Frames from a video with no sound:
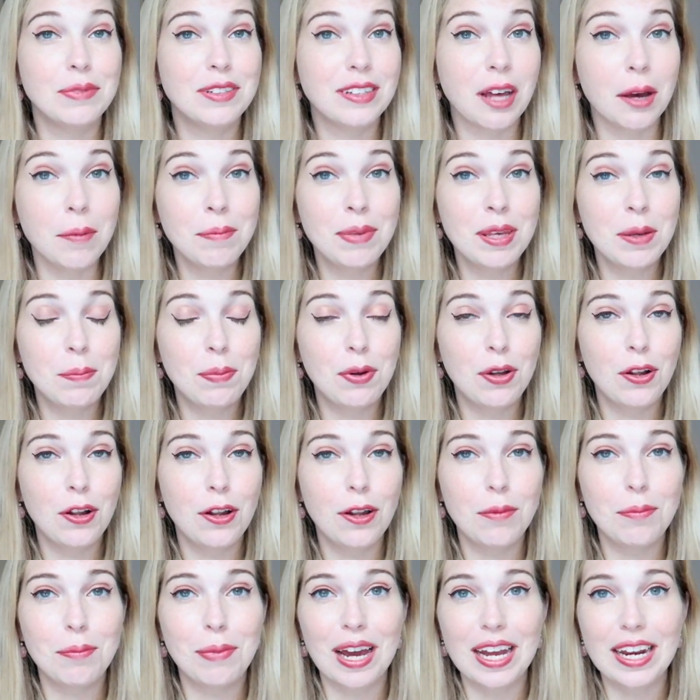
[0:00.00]
Some
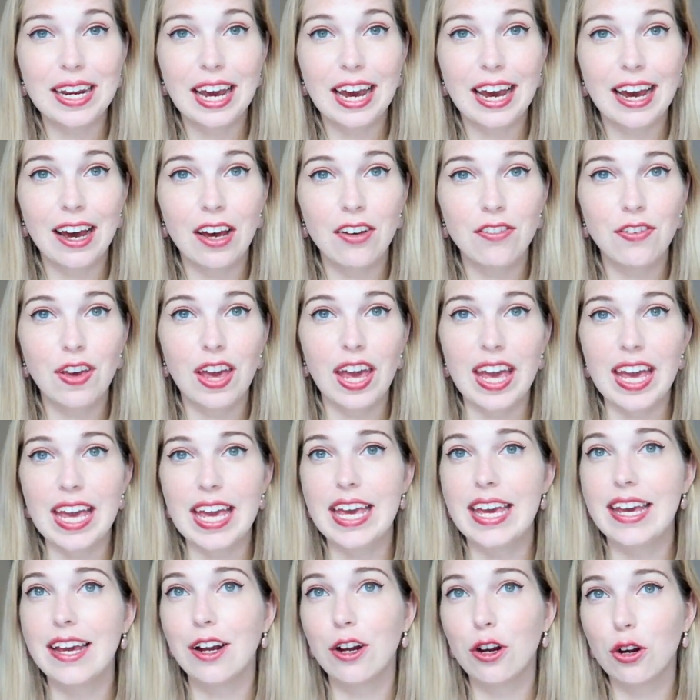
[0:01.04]
people might have
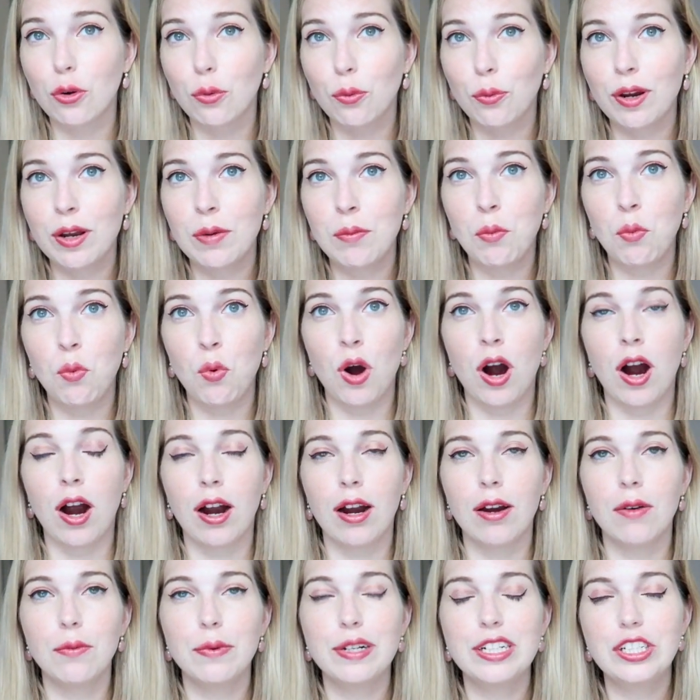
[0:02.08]
a
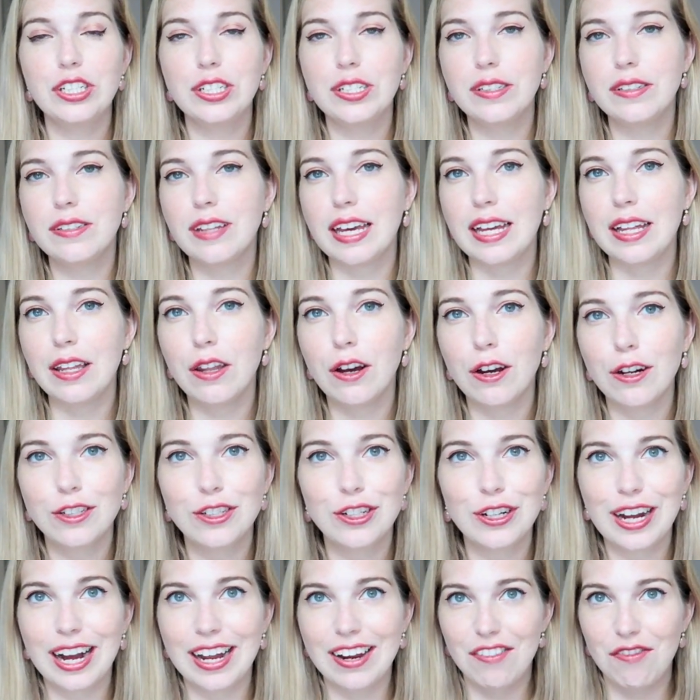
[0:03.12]
grimoire, which is a
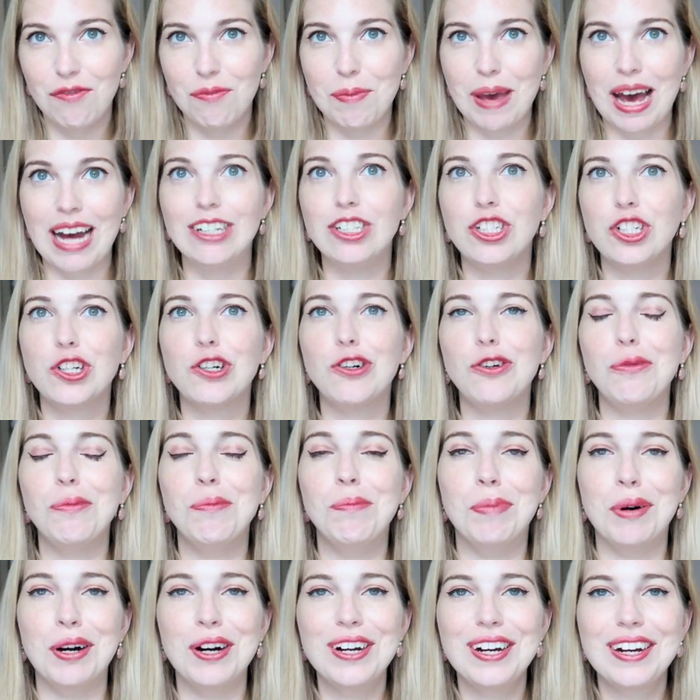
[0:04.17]
larger kind of magical
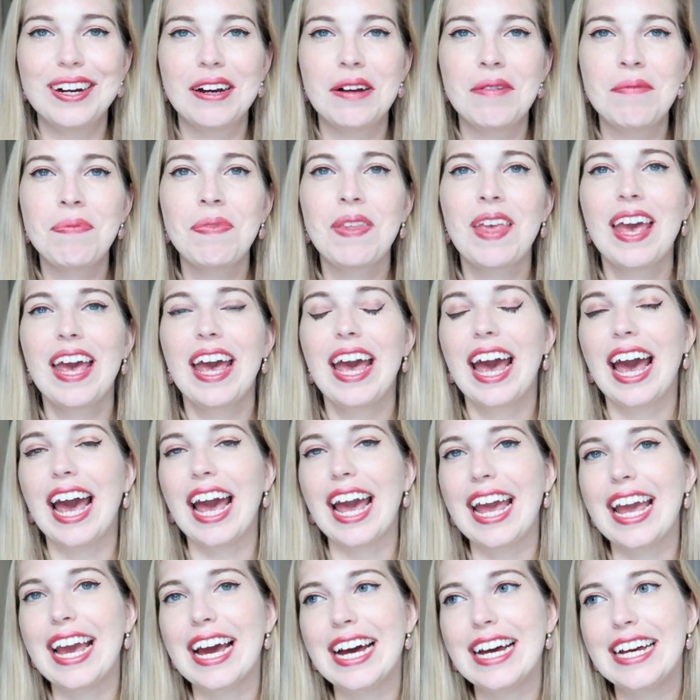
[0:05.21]
book.
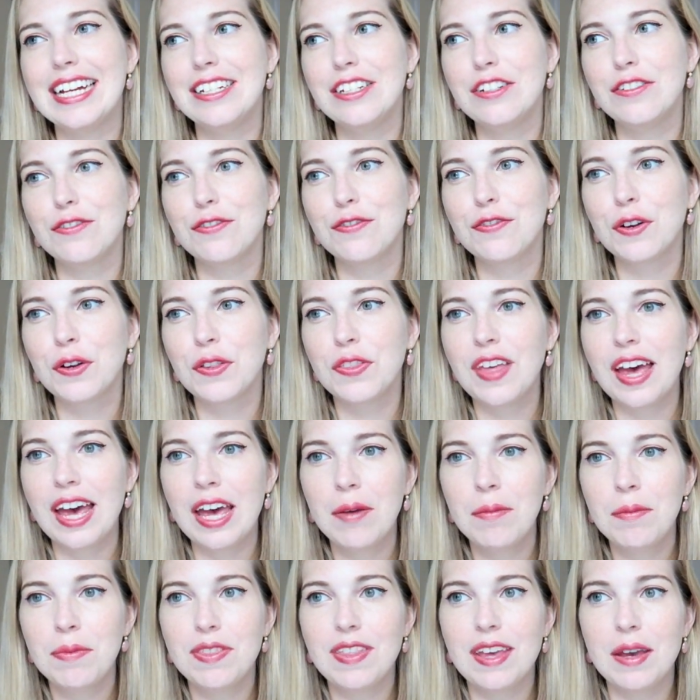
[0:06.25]
And for
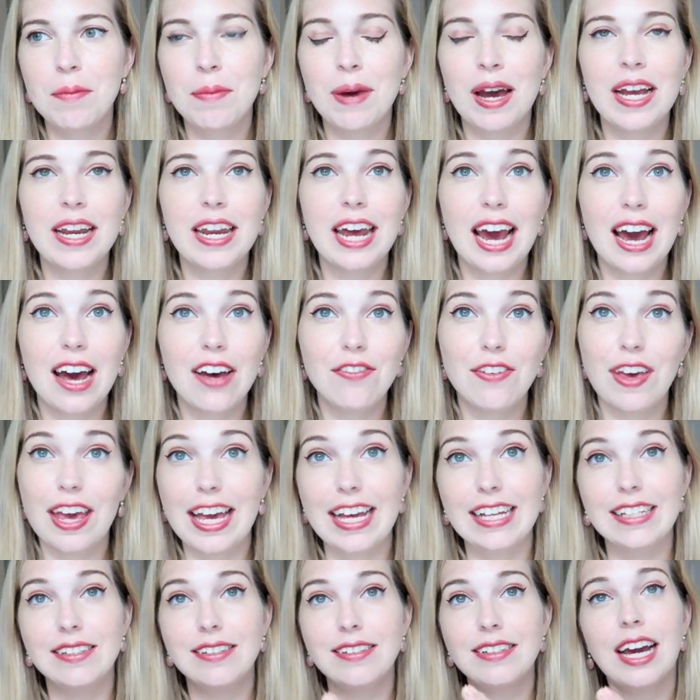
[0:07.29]
them, they might have
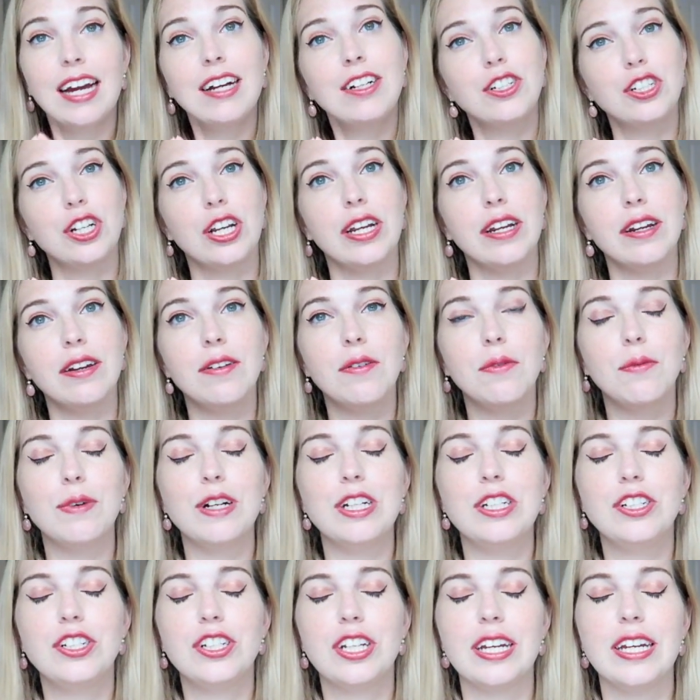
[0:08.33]
a section
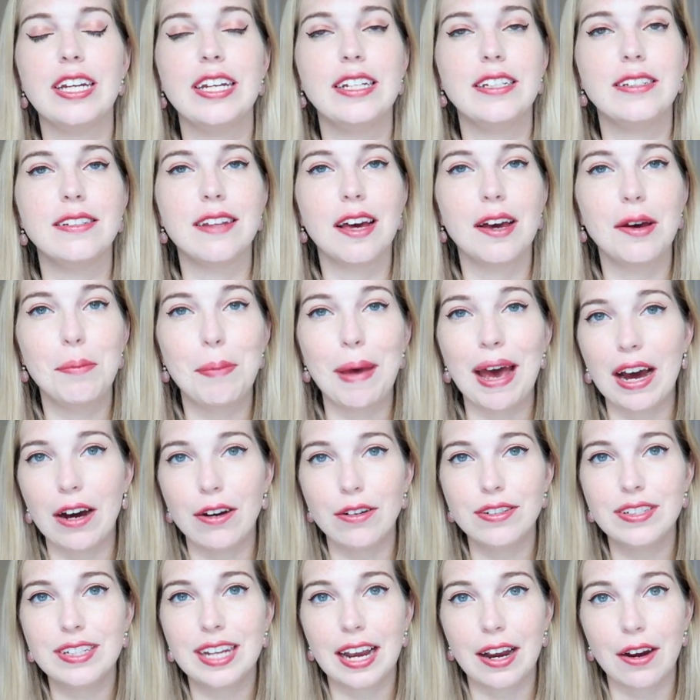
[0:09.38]
which is
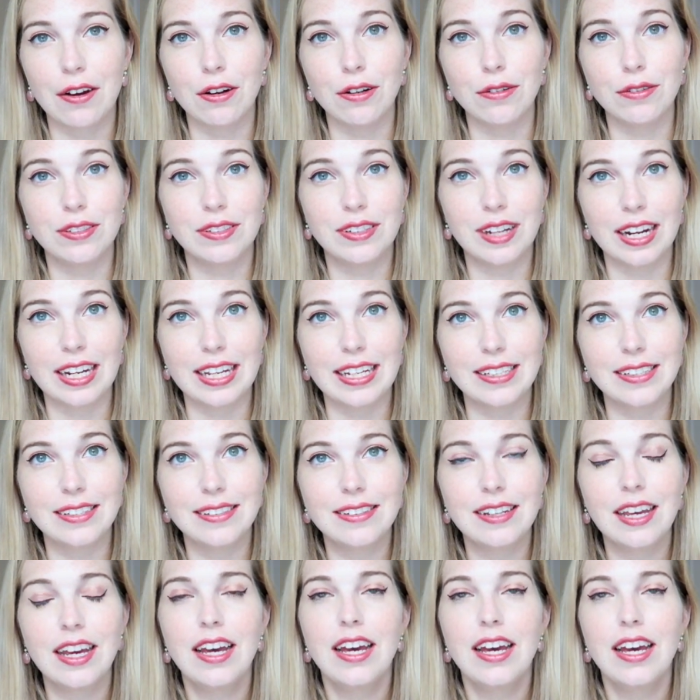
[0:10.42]
about tarot studies,